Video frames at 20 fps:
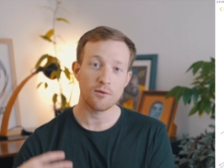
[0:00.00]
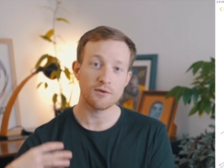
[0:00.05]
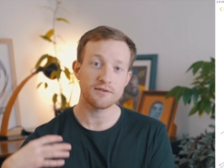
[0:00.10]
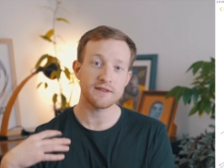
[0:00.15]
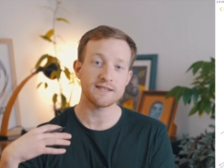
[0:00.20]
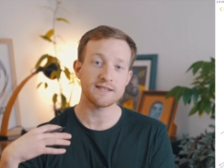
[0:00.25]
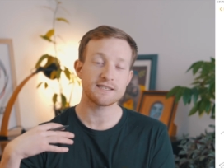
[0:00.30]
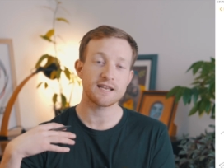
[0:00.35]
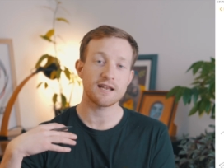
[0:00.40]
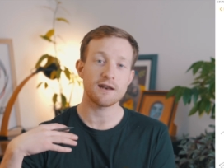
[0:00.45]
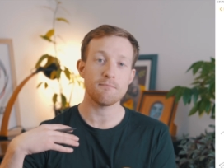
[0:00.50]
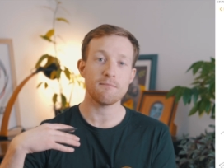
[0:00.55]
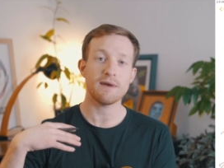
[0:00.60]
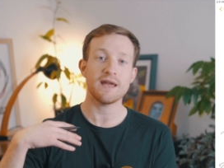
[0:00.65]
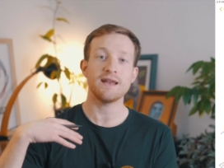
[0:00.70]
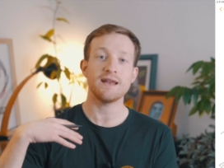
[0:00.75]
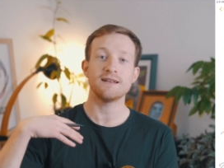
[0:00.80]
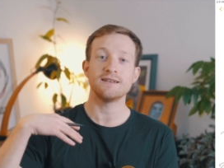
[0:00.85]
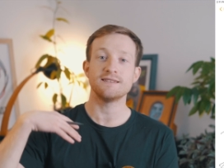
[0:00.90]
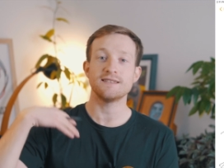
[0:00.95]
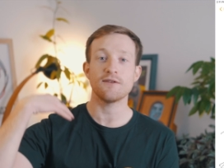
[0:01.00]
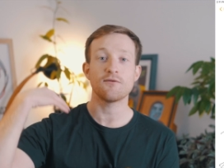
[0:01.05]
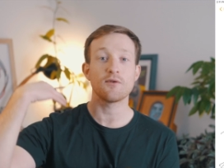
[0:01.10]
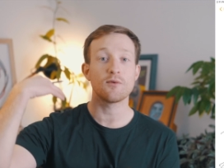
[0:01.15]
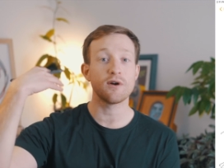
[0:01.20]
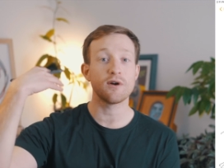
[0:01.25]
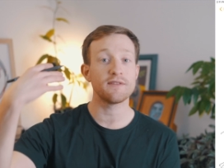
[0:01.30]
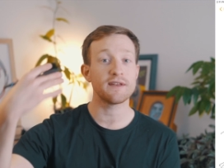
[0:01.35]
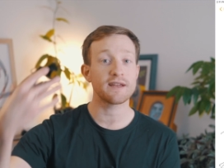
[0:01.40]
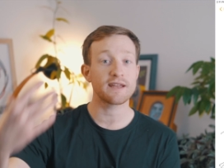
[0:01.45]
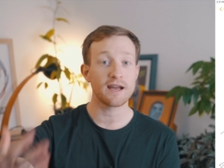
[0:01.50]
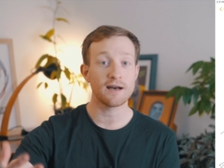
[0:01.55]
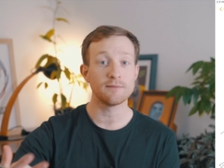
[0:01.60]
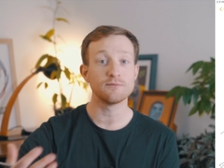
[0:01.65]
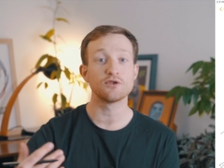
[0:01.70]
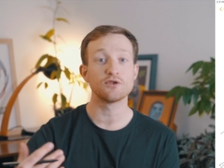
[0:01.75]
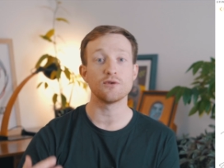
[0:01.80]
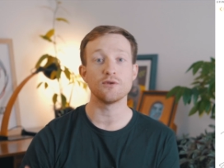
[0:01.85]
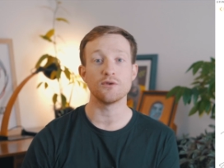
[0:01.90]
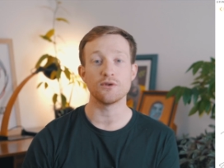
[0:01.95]
What that's gonna mean is everyone that
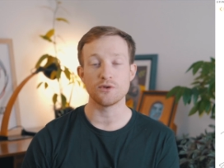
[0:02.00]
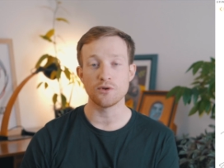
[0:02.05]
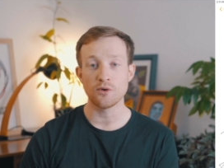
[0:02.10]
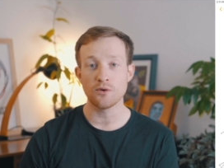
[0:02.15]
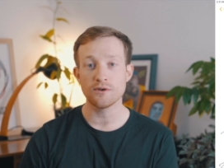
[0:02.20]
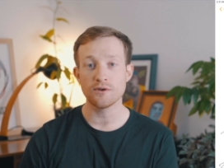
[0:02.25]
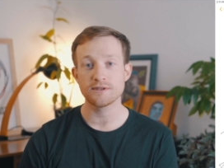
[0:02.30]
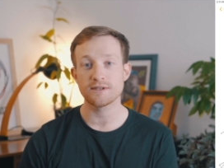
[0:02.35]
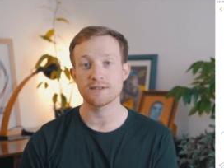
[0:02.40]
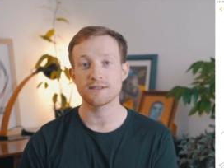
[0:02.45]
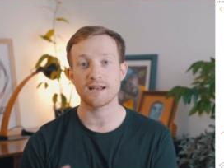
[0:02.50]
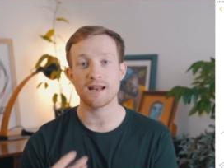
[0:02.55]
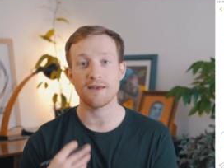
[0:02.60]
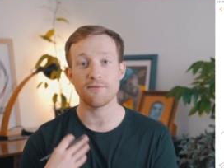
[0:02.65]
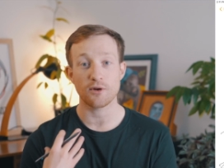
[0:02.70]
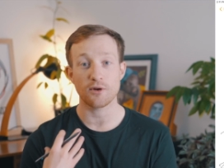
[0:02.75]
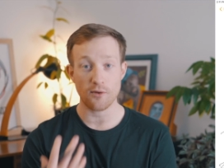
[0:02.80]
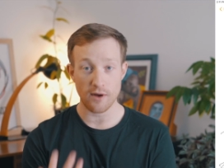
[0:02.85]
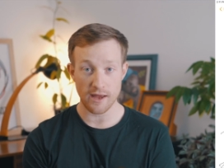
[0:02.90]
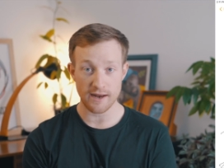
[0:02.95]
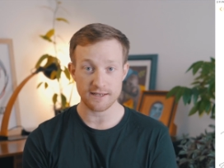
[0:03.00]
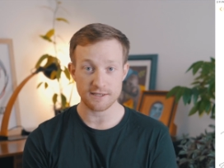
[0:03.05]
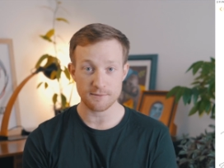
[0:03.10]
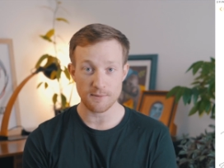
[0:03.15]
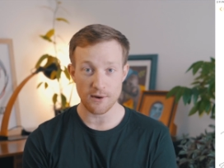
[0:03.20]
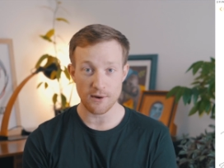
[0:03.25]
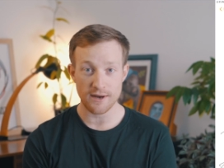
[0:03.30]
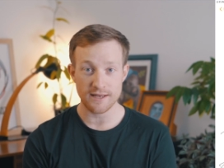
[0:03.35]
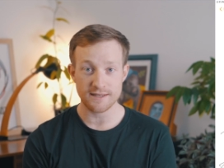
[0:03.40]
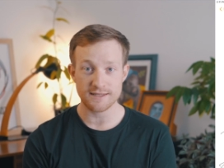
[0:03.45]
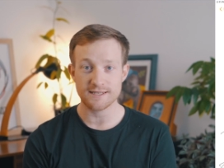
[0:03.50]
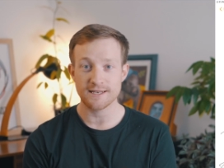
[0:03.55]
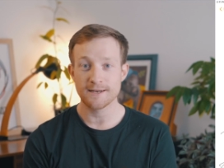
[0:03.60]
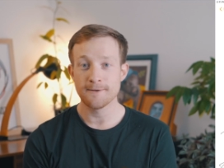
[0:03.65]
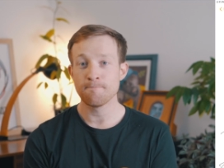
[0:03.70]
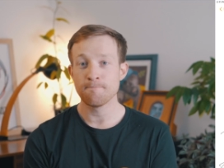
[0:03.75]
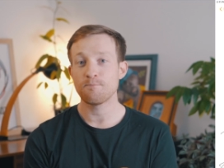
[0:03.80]
comes through your doors is gonna have a great experience.